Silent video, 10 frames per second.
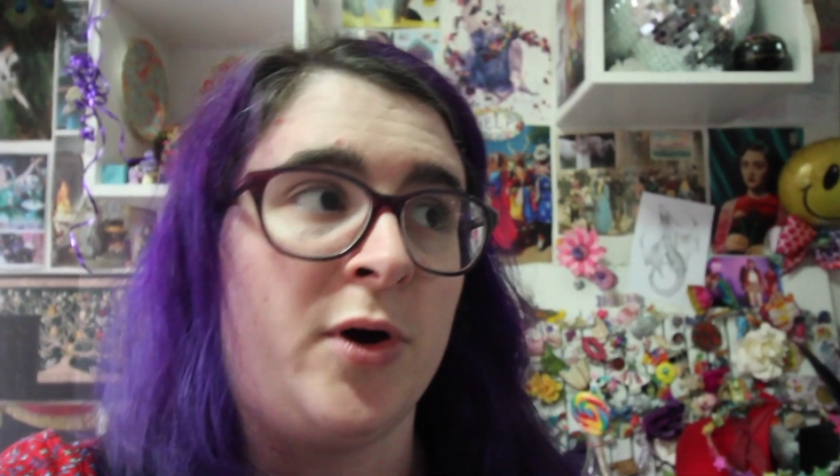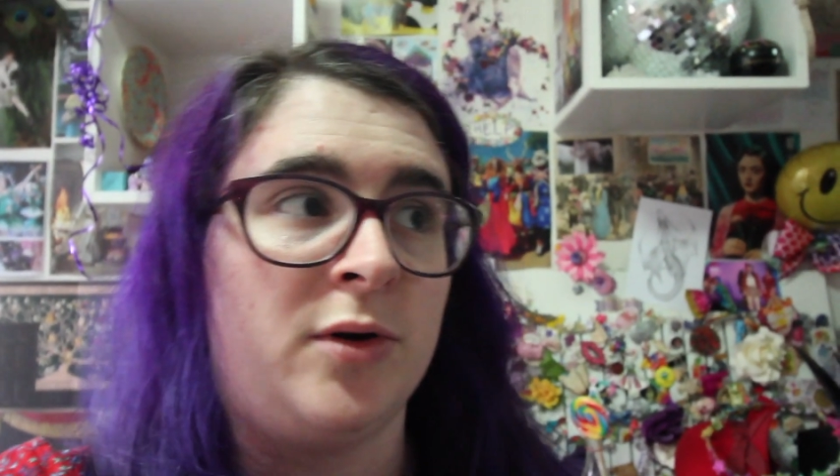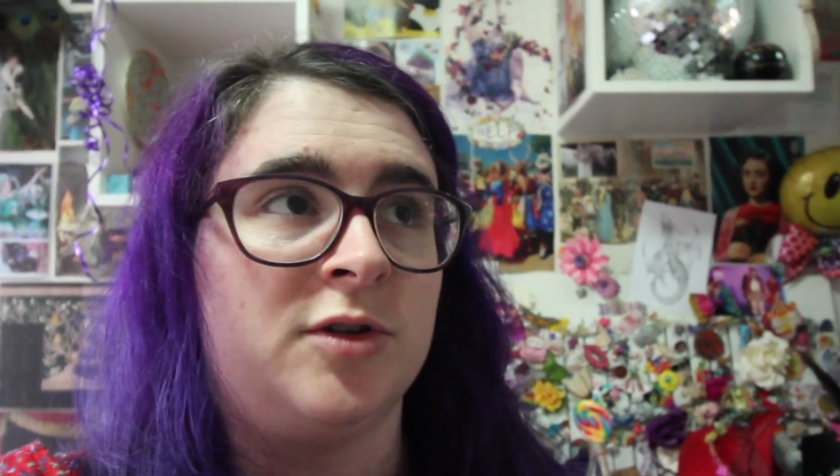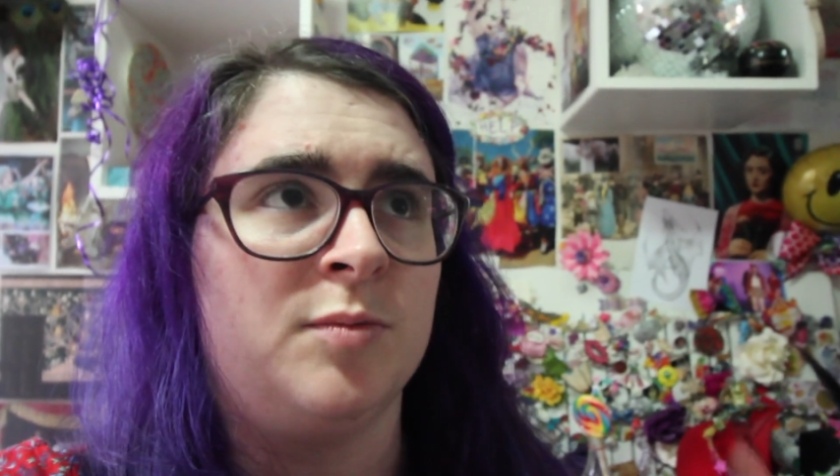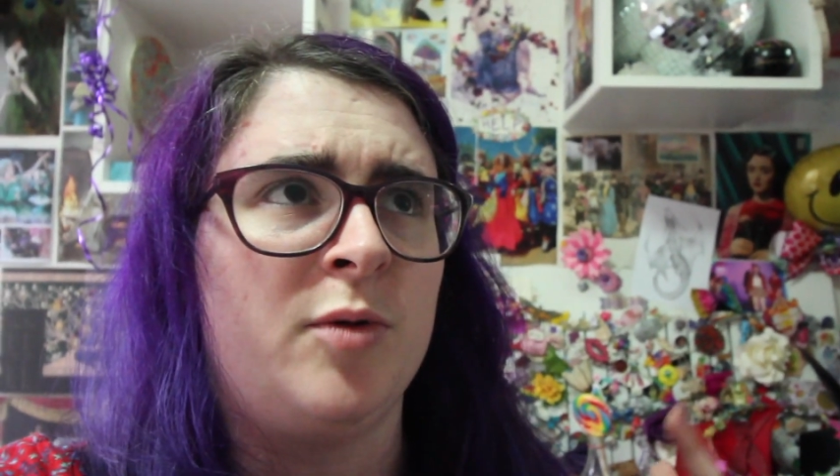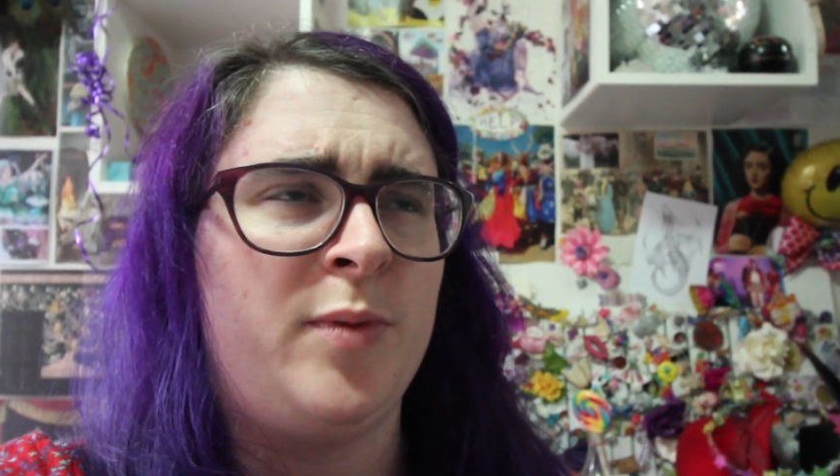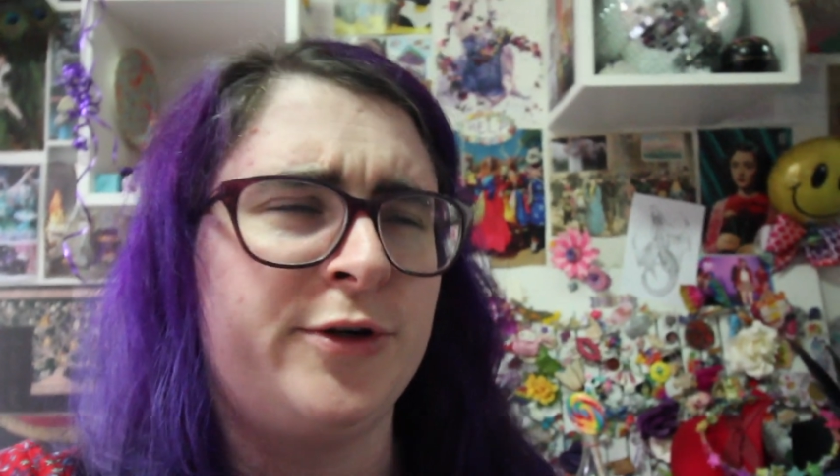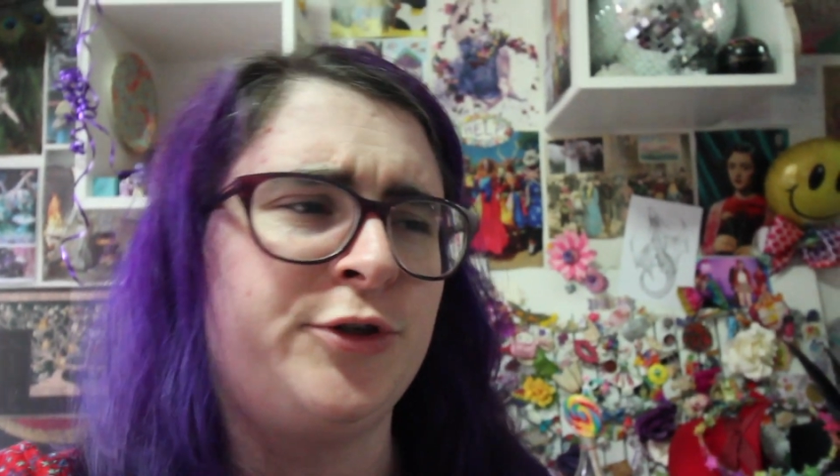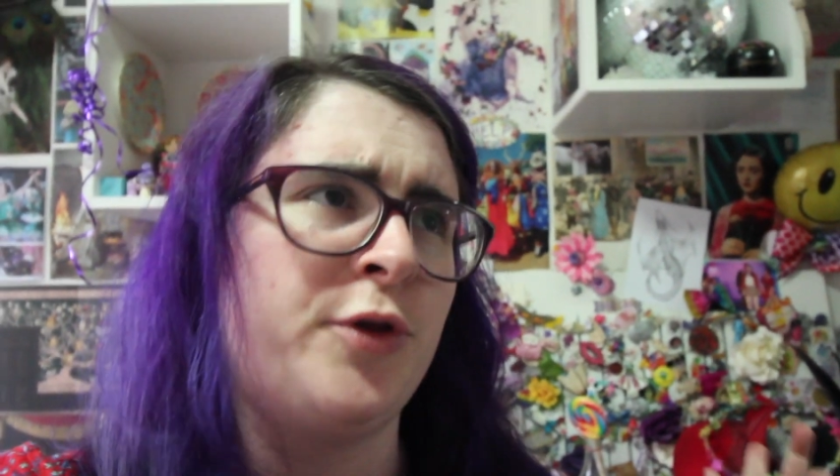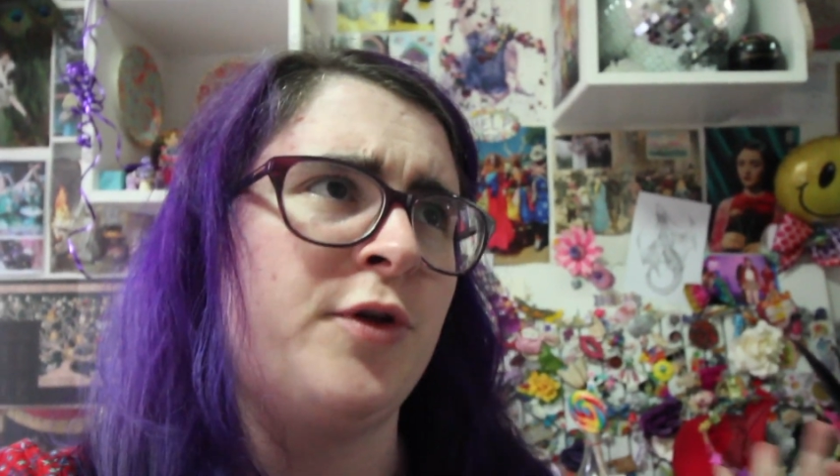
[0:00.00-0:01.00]
bottles Mod
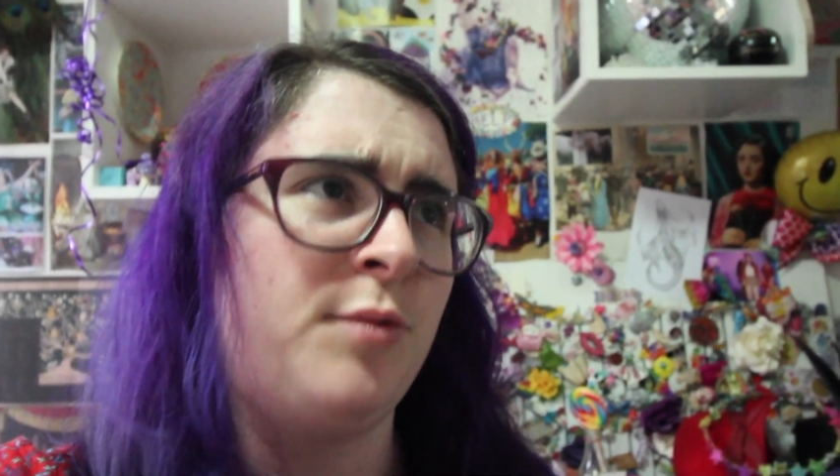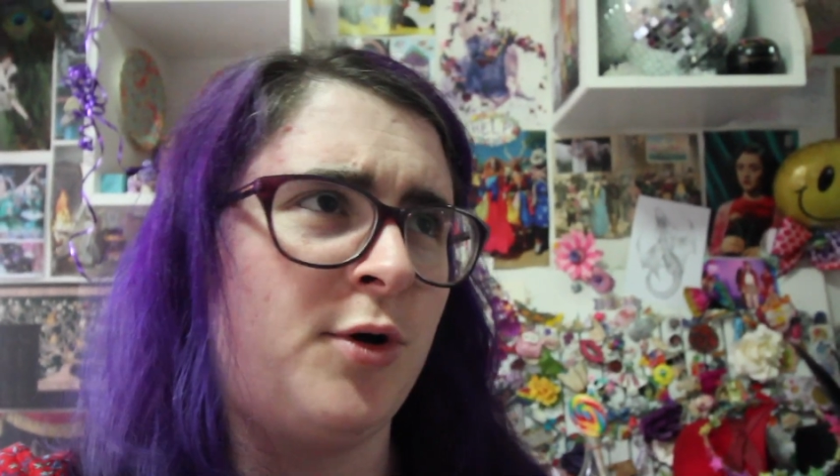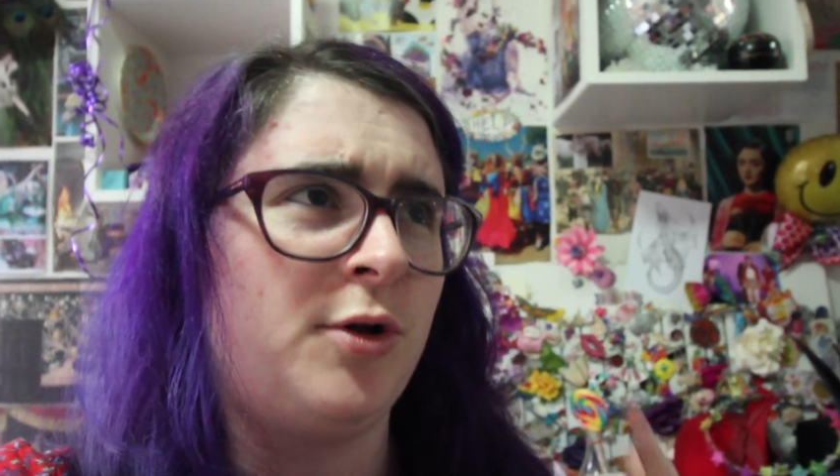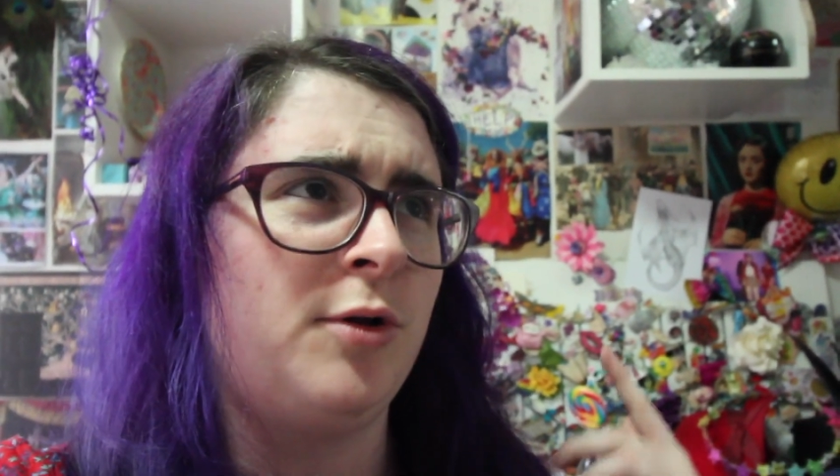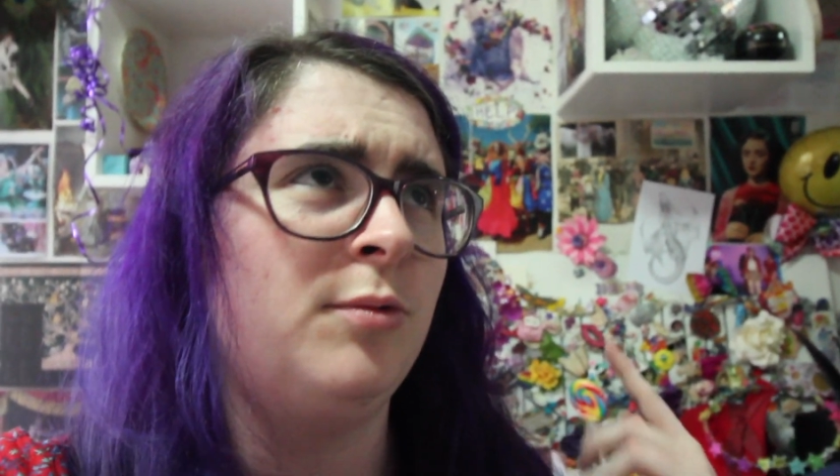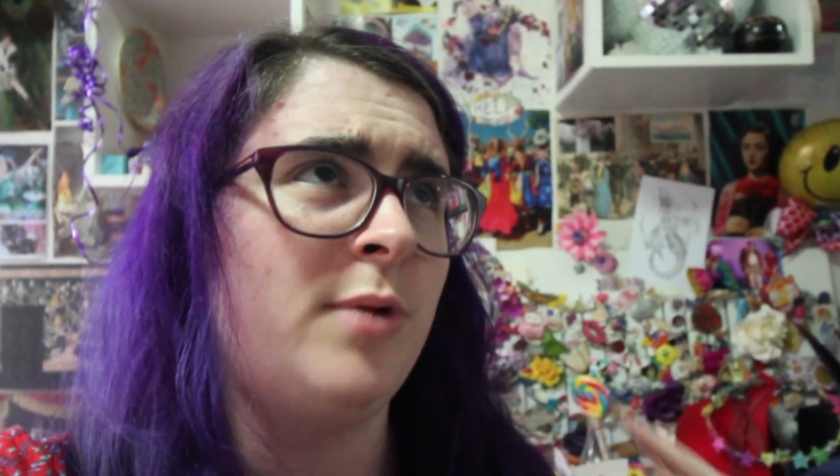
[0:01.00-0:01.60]
Podge on the wall,